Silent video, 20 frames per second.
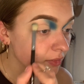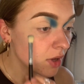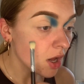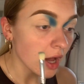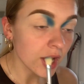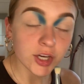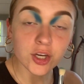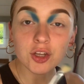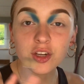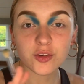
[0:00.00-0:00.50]

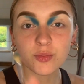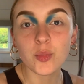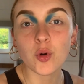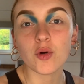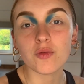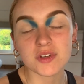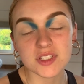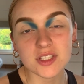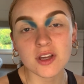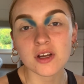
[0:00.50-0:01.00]
I could have bought
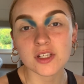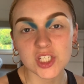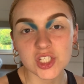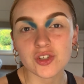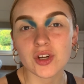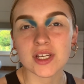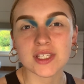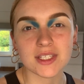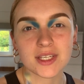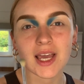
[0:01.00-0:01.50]
a Versace
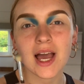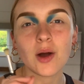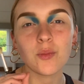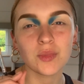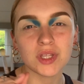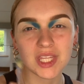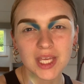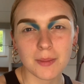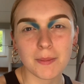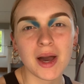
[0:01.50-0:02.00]
dressing gown
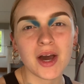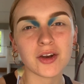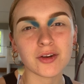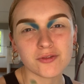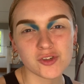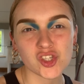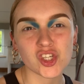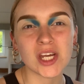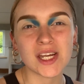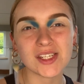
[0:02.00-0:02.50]
with the amount of
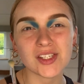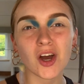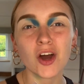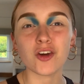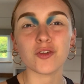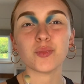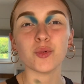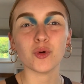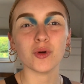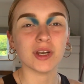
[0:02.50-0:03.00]
shit
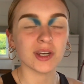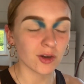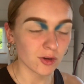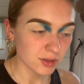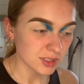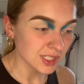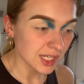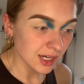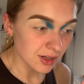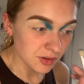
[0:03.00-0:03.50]
I've bought in
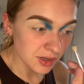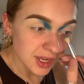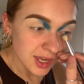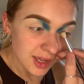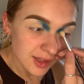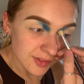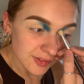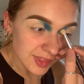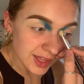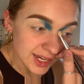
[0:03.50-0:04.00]
lockdown.
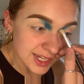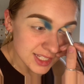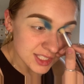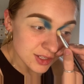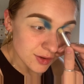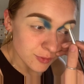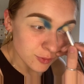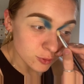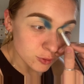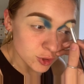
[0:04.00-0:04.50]
That is
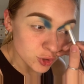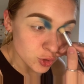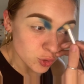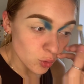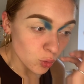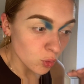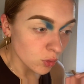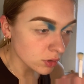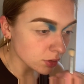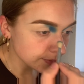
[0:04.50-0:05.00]
for
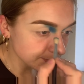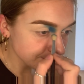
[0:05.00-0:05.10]
sure.